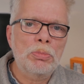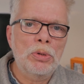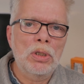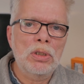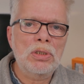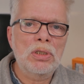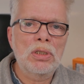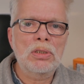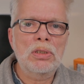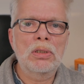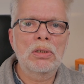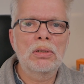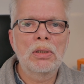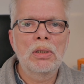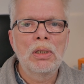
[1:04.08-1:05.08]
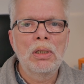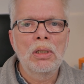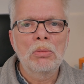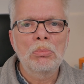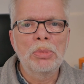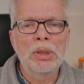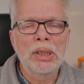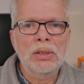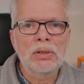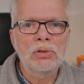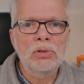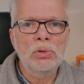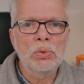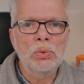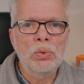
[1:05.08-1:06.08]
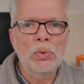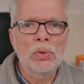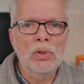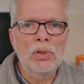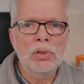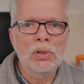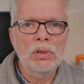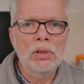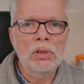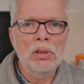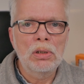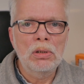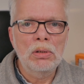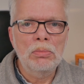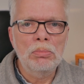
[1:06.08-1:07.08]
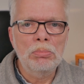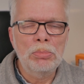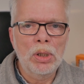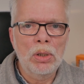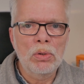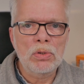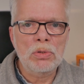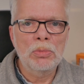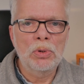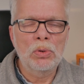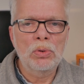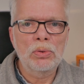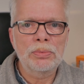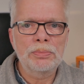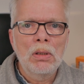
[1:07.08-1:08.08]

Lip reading: processing back to the browse mode.